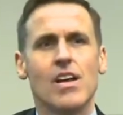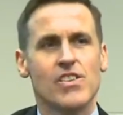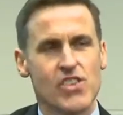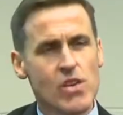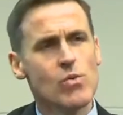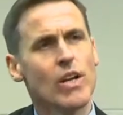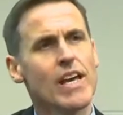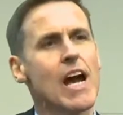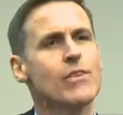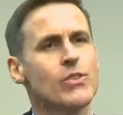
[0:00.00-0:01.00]
generally
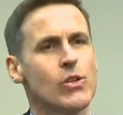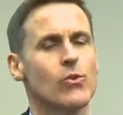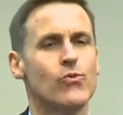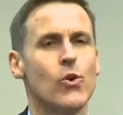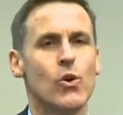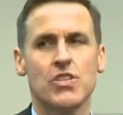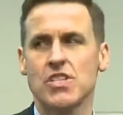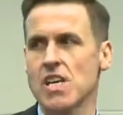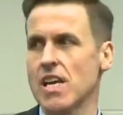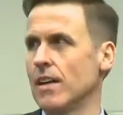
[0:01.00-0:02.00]
after your
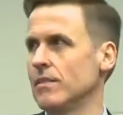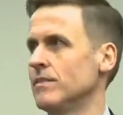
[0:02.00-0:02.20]
first year.